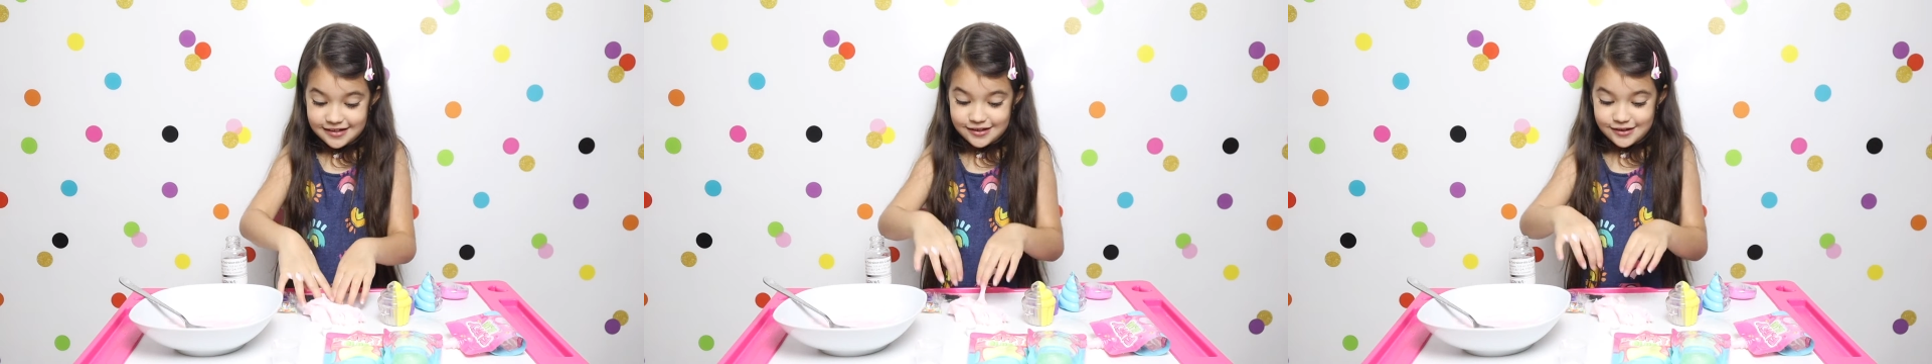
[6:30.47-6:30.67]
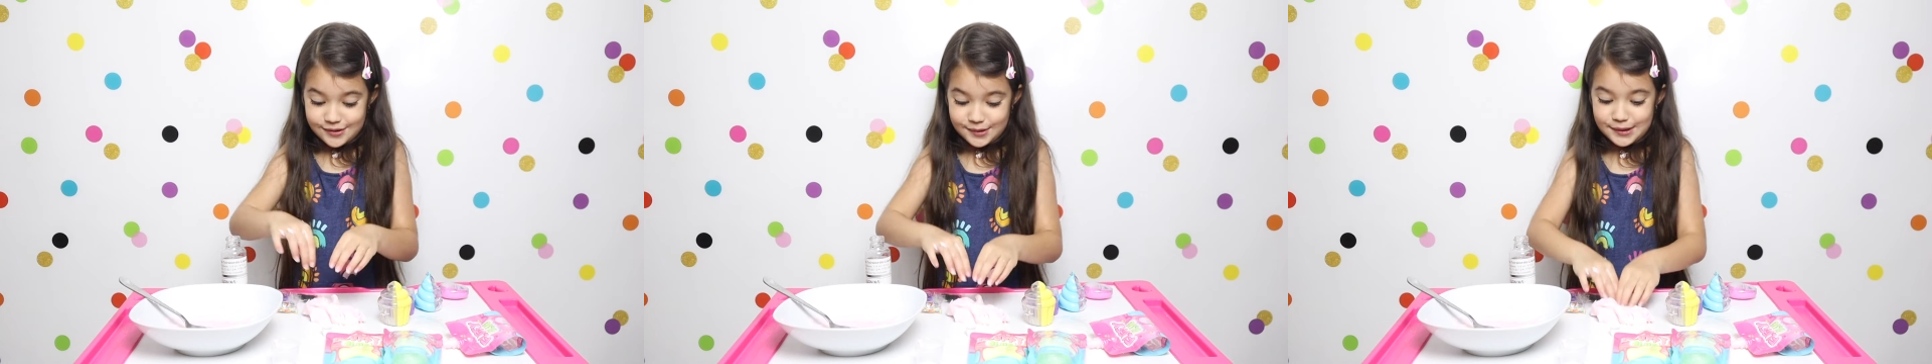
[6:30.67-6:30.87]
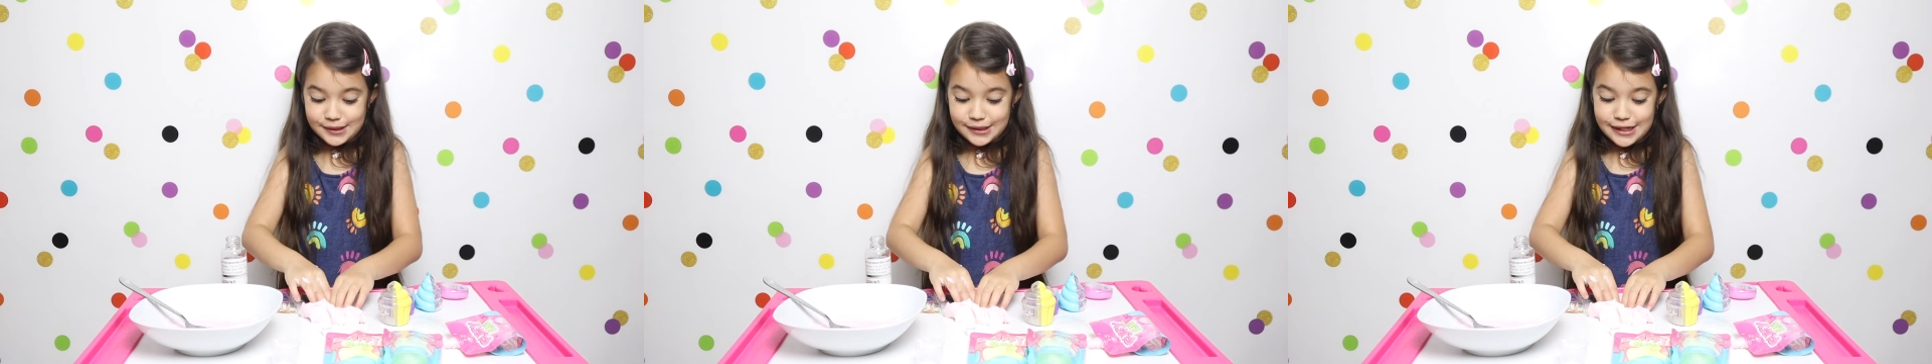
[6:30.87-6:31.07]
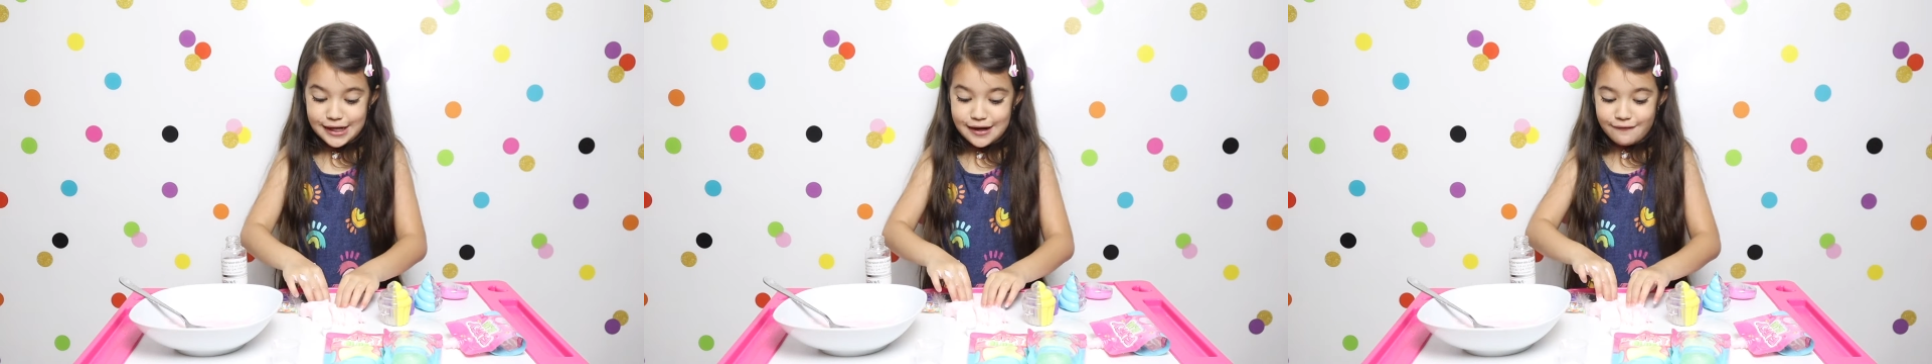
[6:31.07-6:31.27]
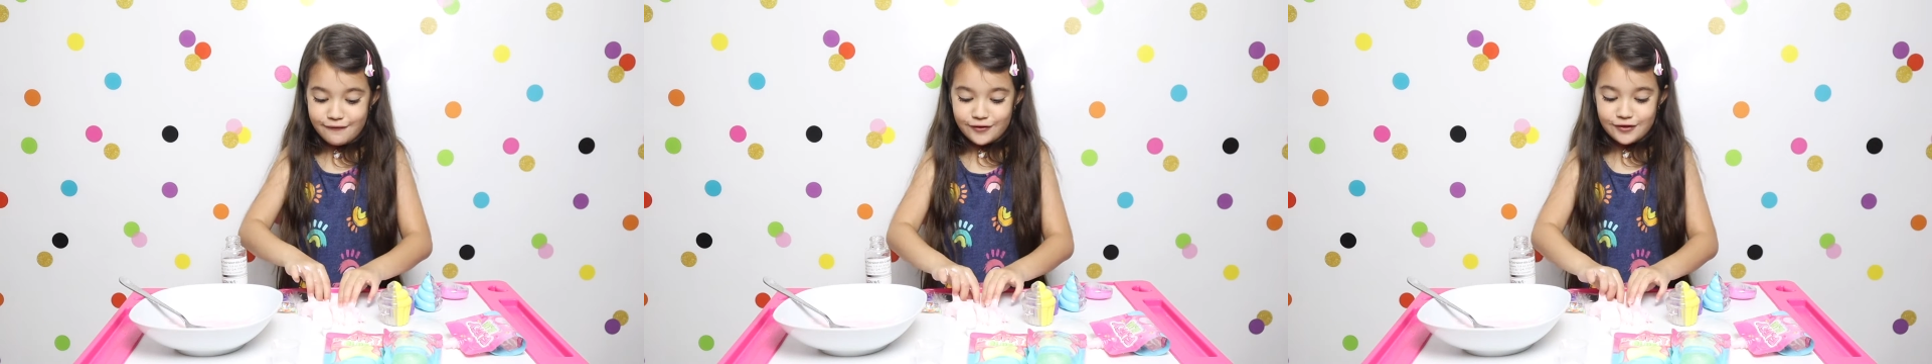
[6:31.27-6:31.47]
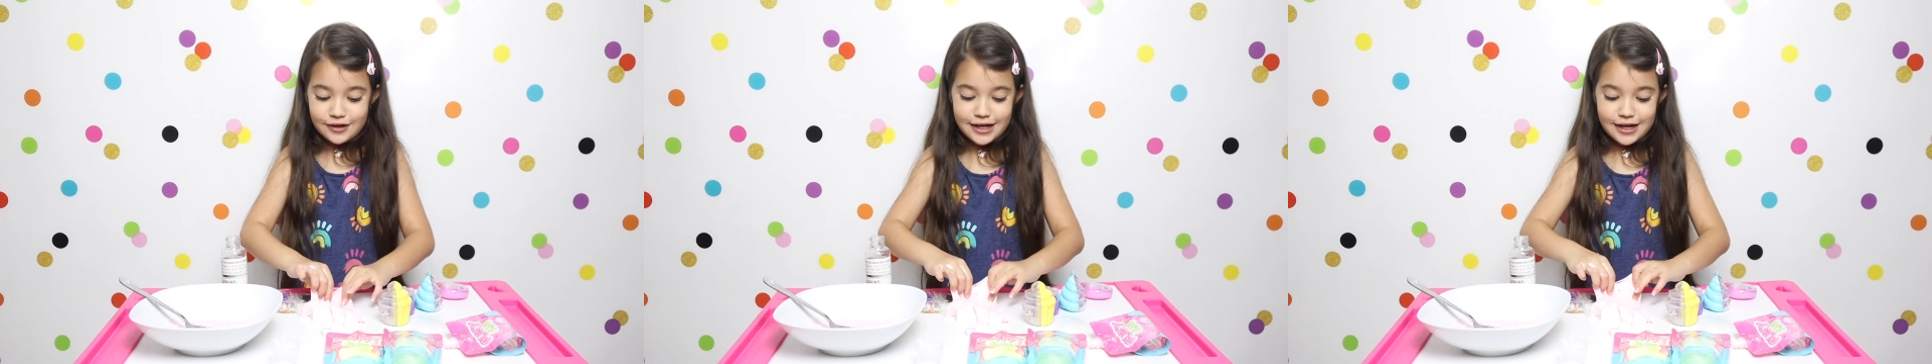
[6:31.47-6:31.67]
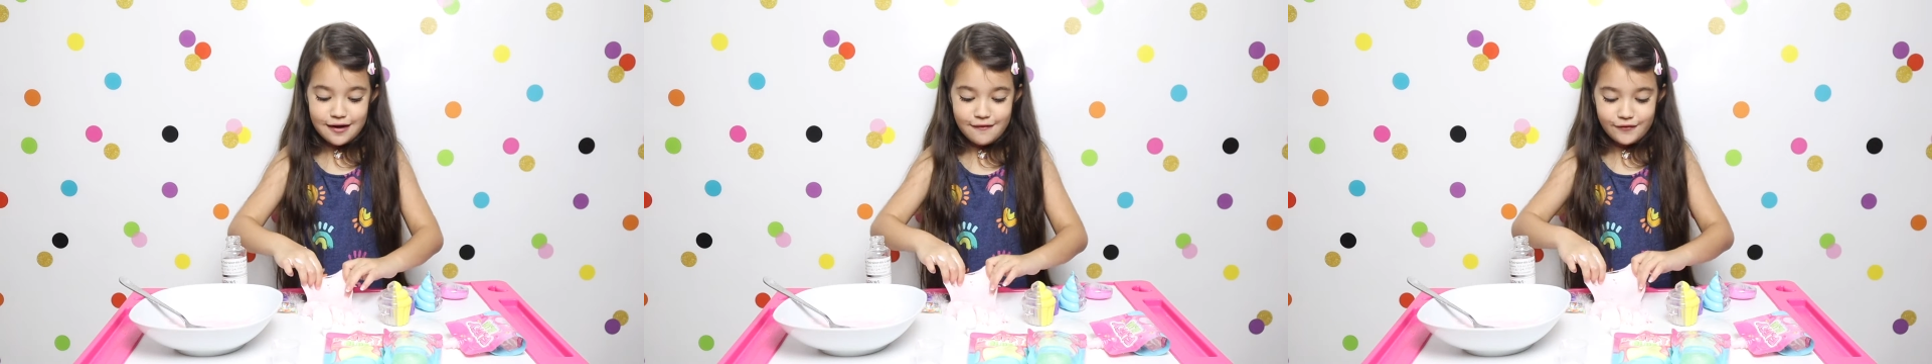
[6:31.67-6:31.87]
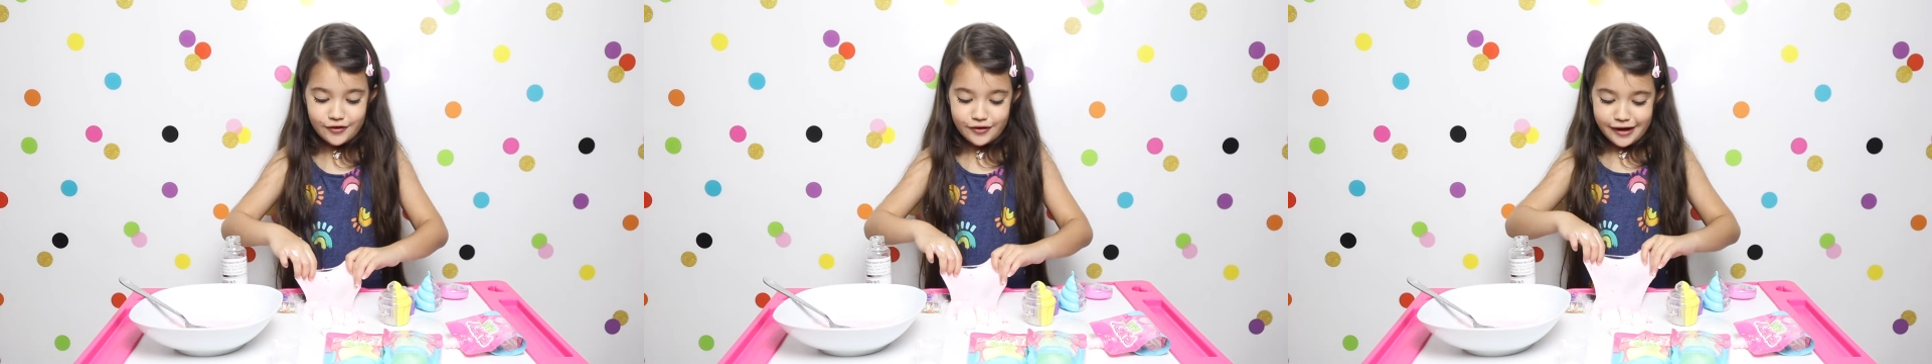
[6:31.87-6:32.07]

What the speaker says: So never, ever,